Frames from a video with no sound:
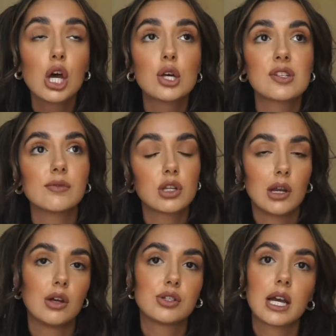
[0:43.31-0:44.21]
So I've done a
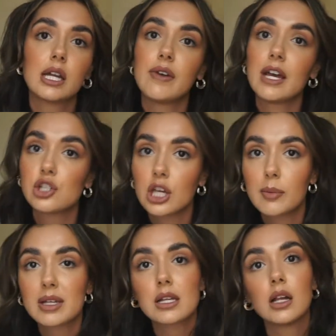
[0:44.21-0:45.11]
lot to kind of educate
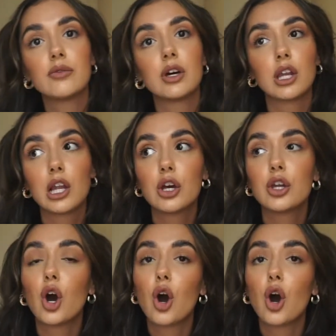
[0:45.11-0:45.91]
myself and learn.